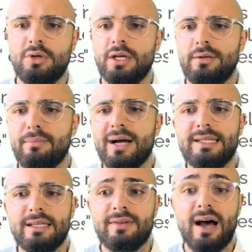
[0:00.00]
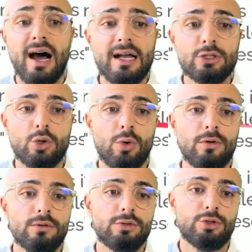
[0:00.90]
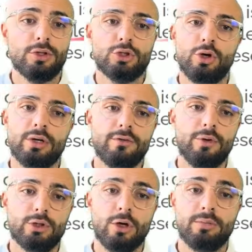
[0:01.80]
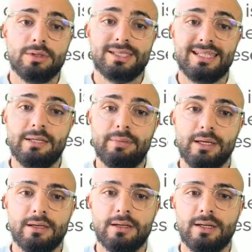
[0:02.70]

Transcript: it might give a high score to the token, for example, sleeping,